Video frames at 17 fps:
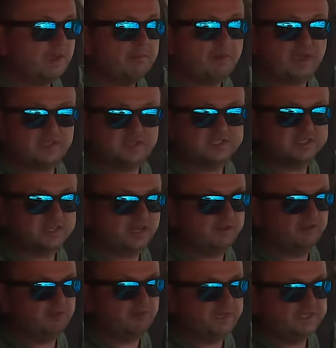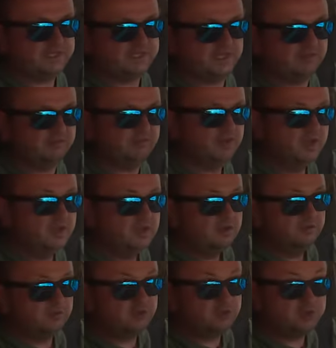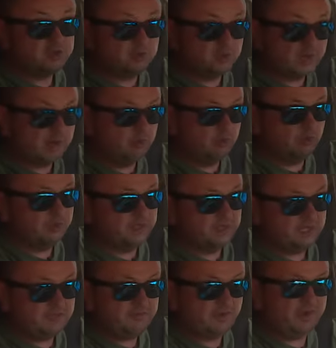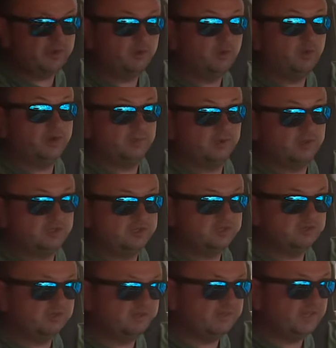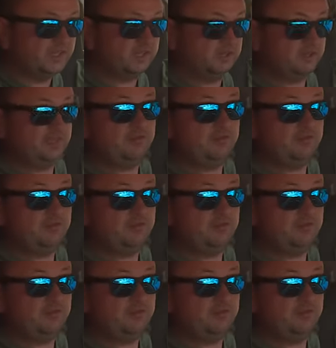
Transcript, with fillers: I buy this car for myself? For sure I would, if I know what I'm gonna do with that.